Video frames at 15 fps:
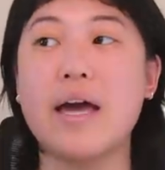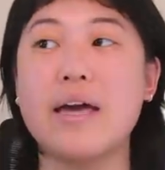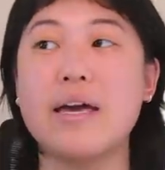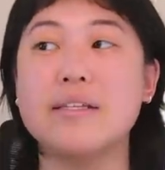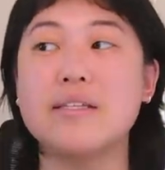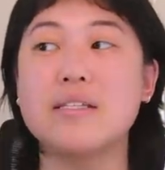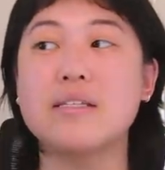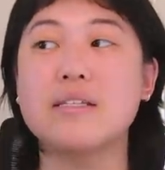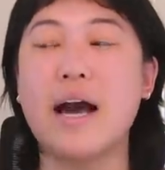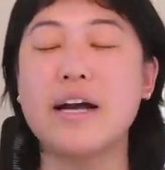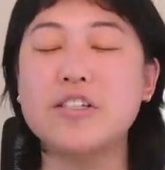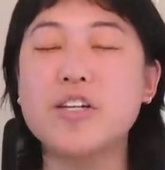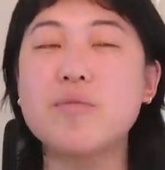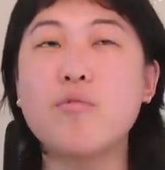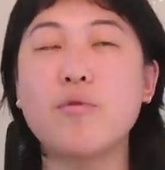It's
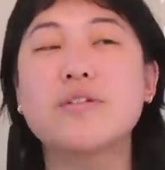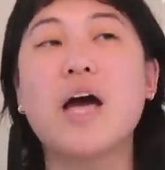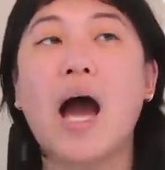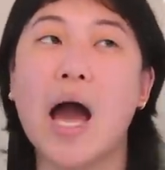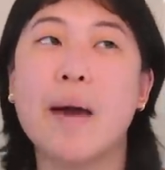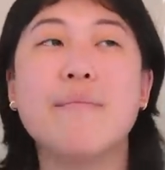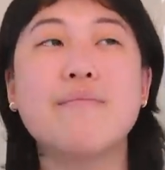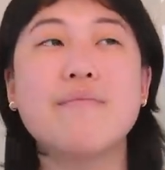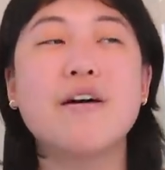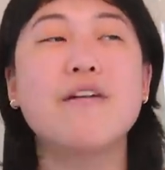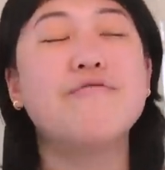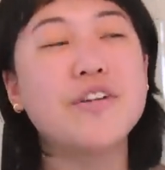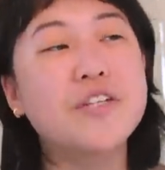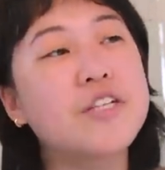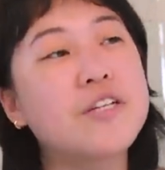actually more time
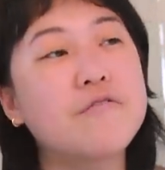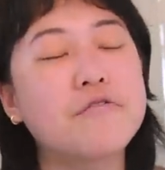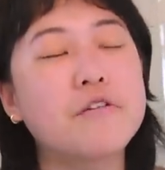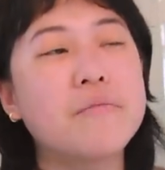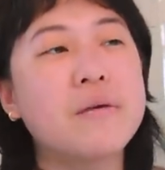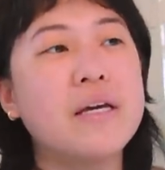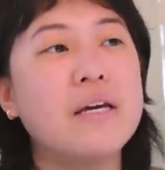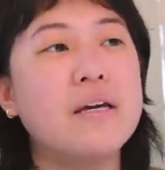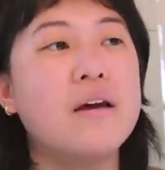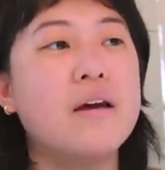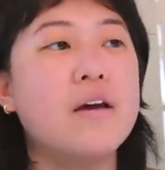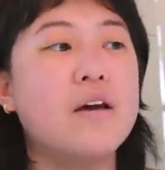efficient for me